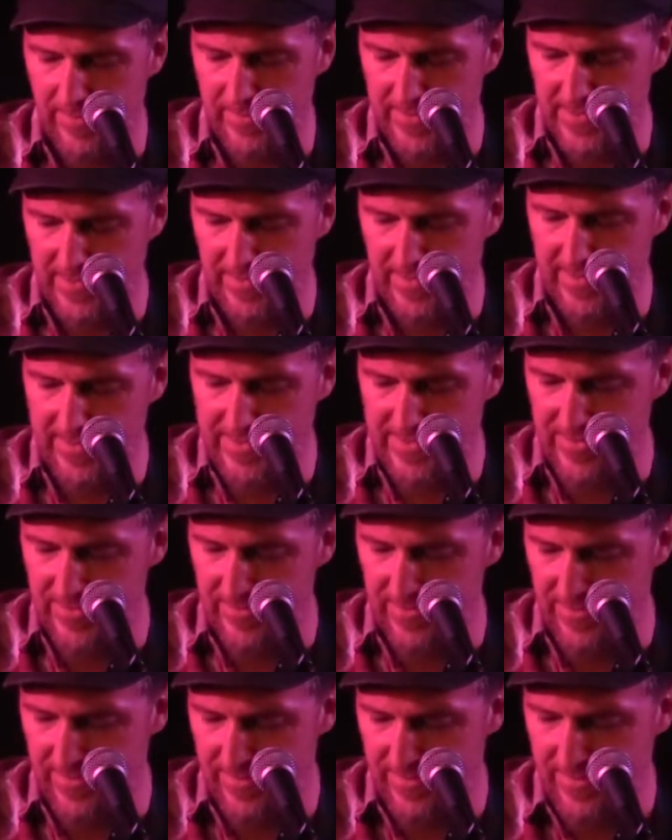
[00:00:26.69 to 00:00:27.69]
was a lay
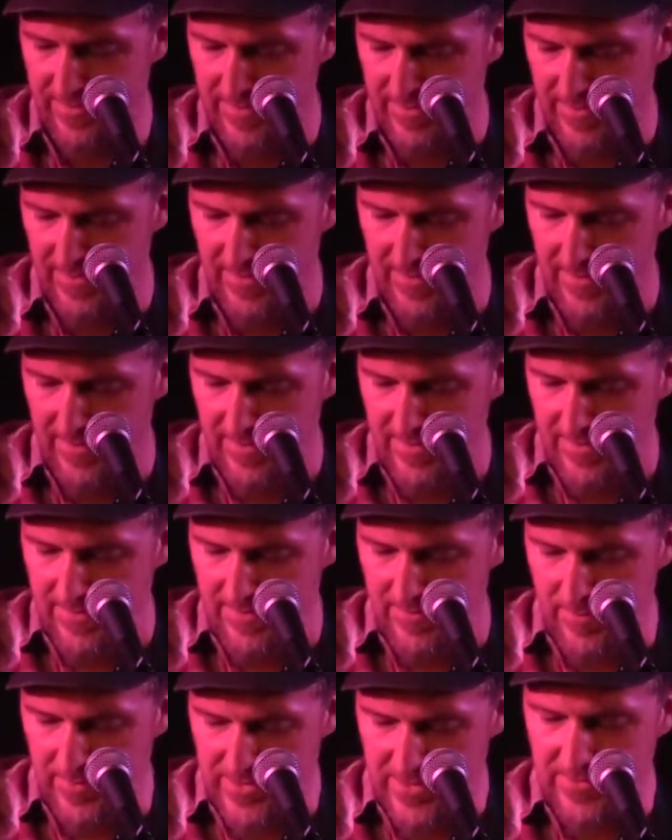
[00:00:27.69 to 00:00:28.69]
student,
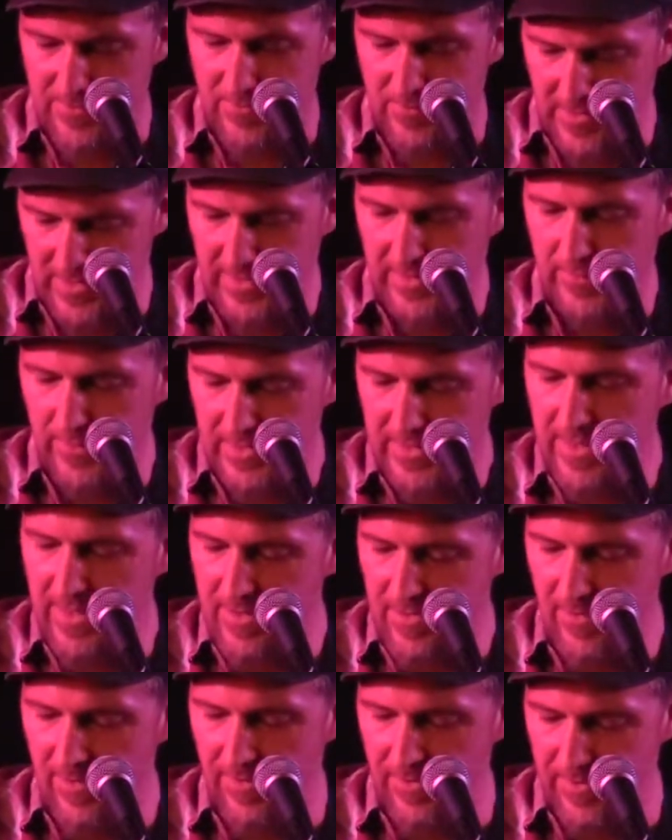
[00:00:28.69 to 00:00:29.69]
which is really what they
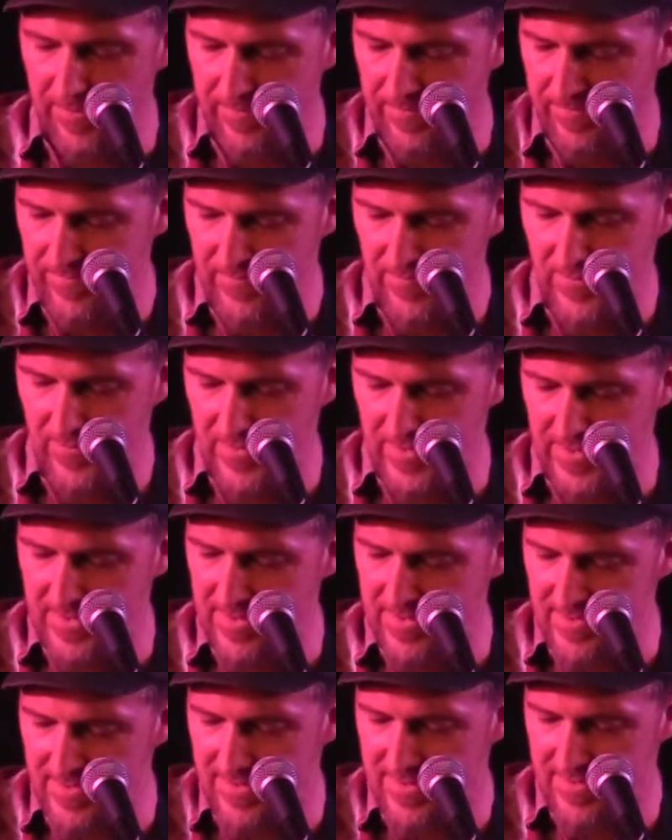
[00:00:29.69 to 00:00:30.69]
call them, which
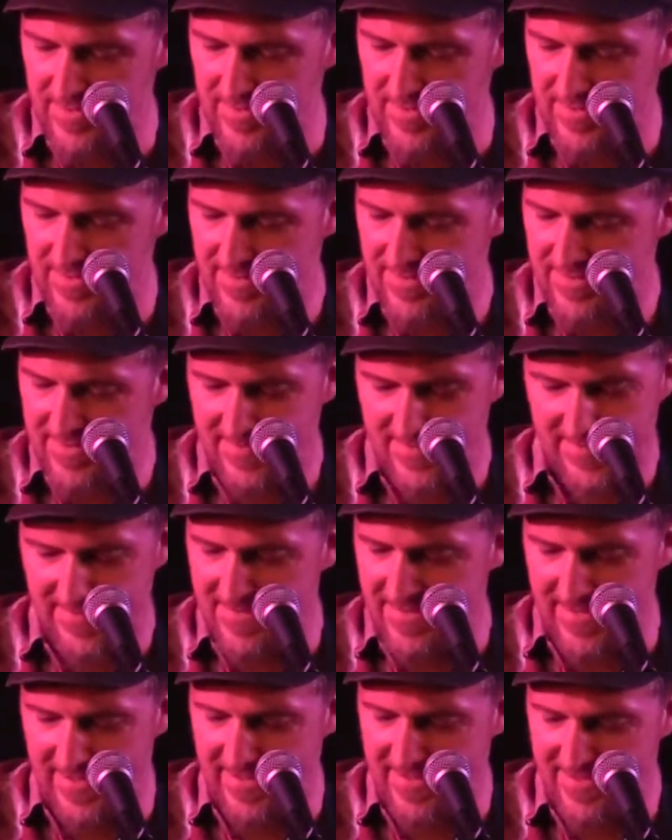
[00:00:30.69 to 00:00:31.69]
is just
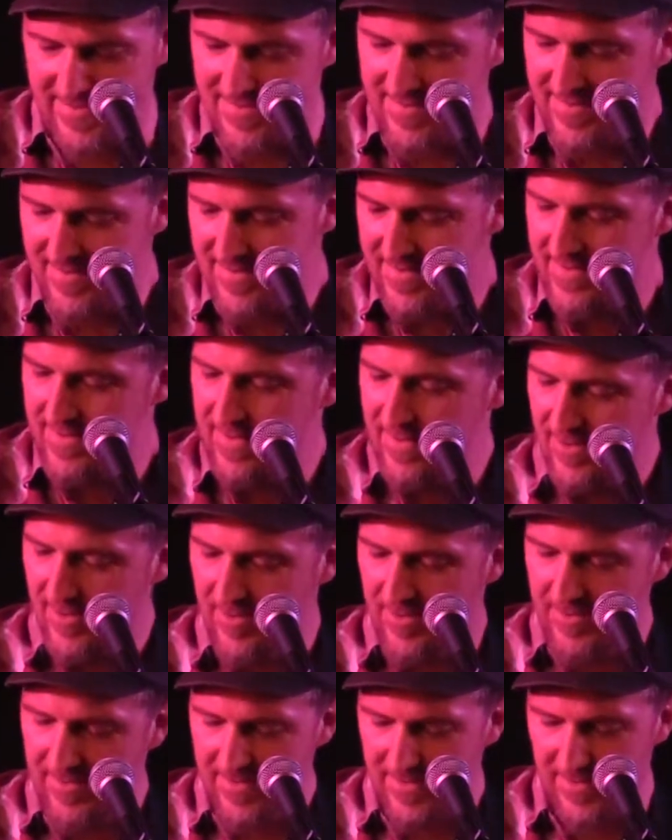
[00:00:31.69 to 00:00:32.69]
like, you
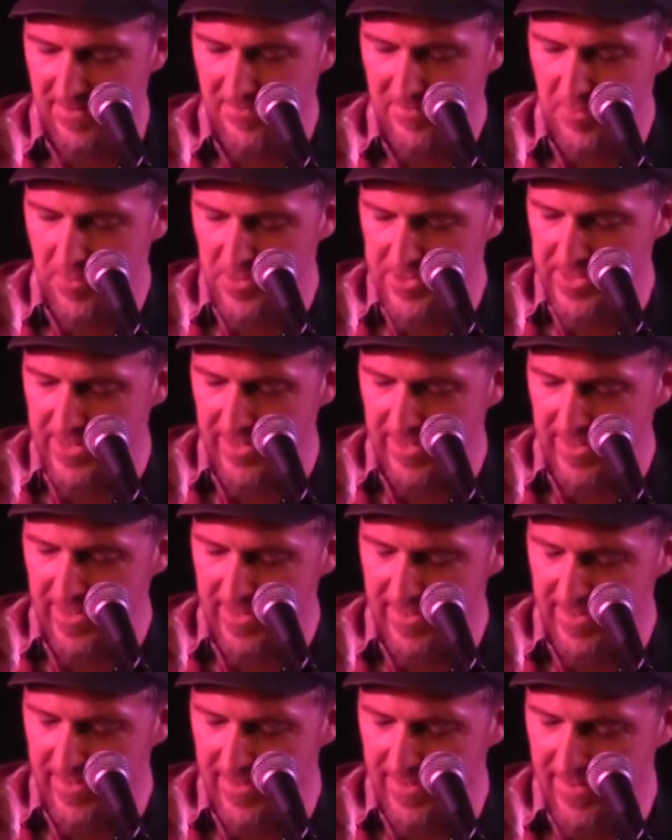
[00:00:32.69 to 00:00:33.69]
know, unfortunate.
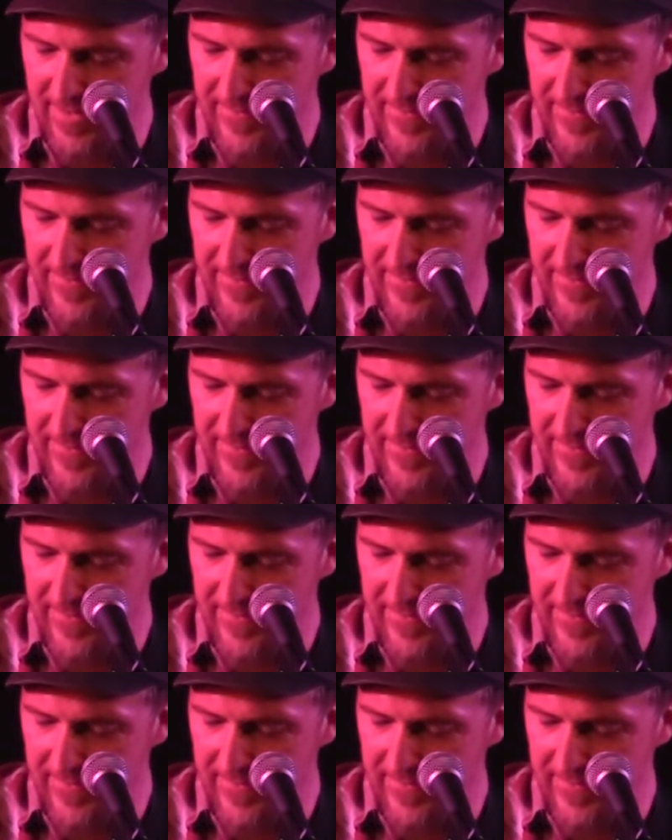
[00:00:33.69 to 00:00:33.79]
And